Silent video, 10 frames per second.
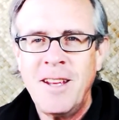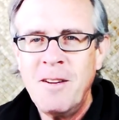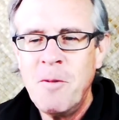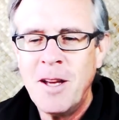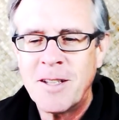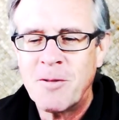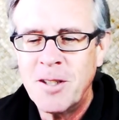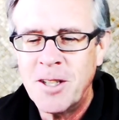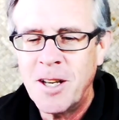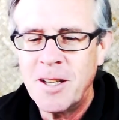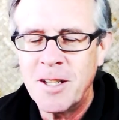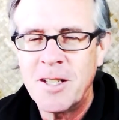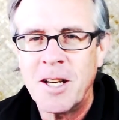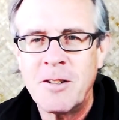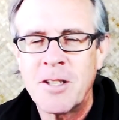The inmates, once you get in the
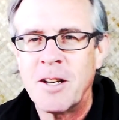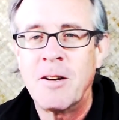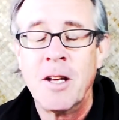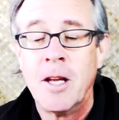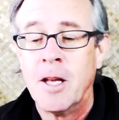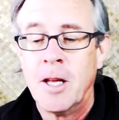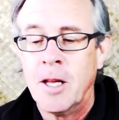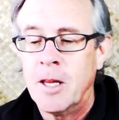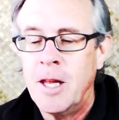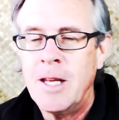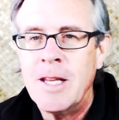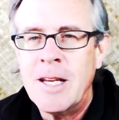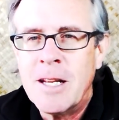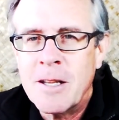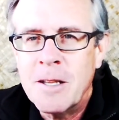jail cell, they,
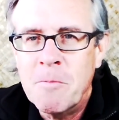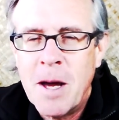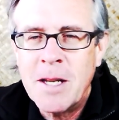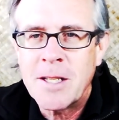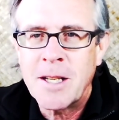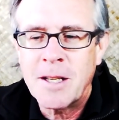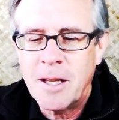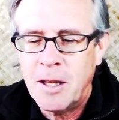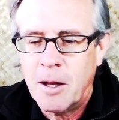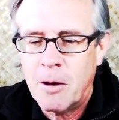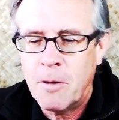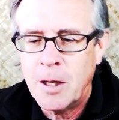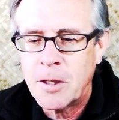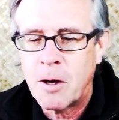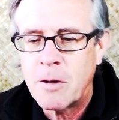they menacingly, you know,
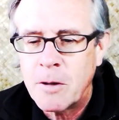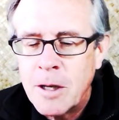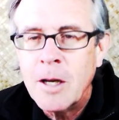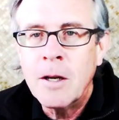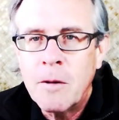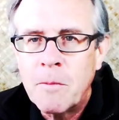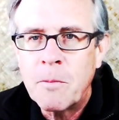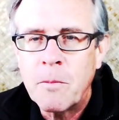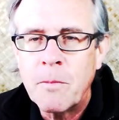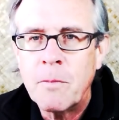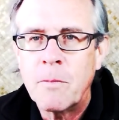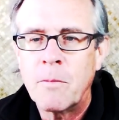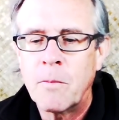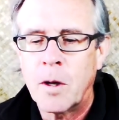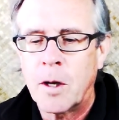they start
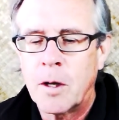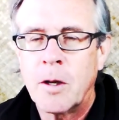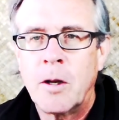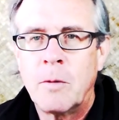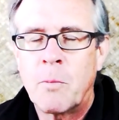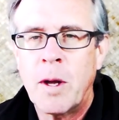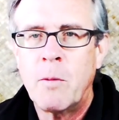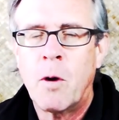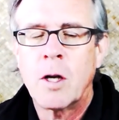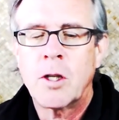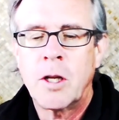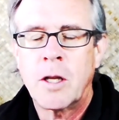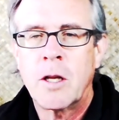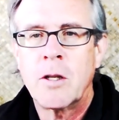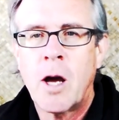uh, brainwashing
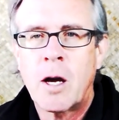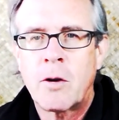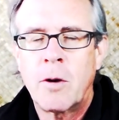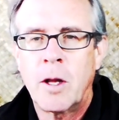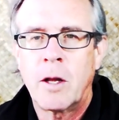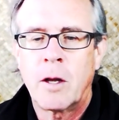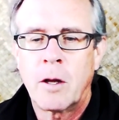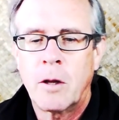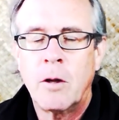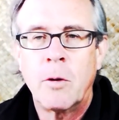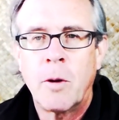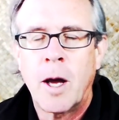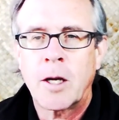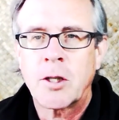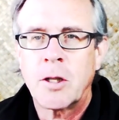and indoctrinating you,
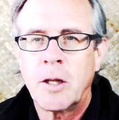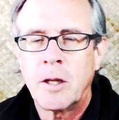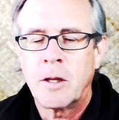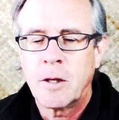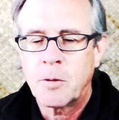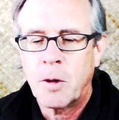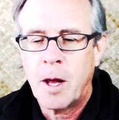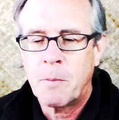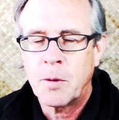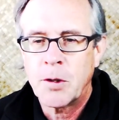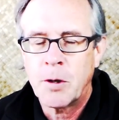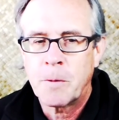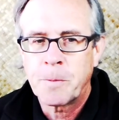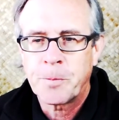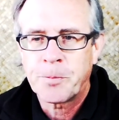actually. That's what happens here.